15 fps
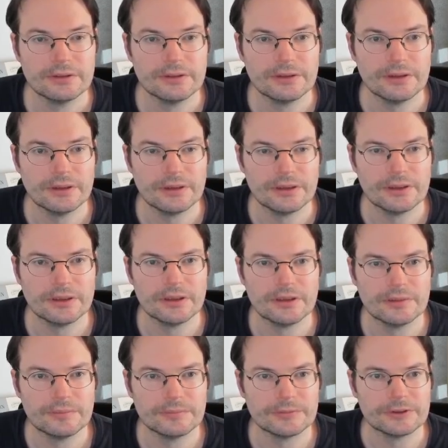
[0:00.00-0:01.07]

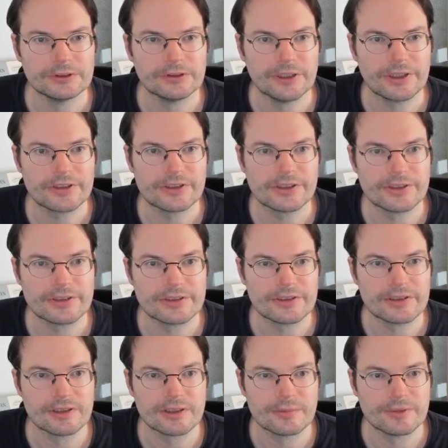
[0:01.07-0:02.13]
actually, this
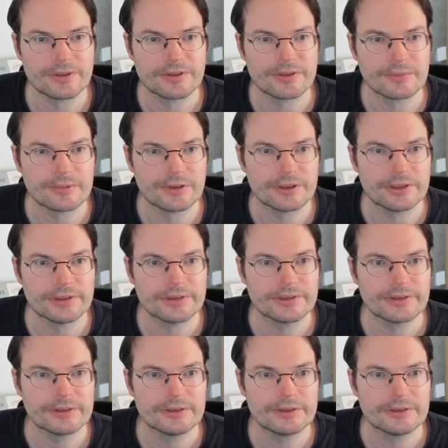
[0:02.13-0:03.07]
is a little bit surprising.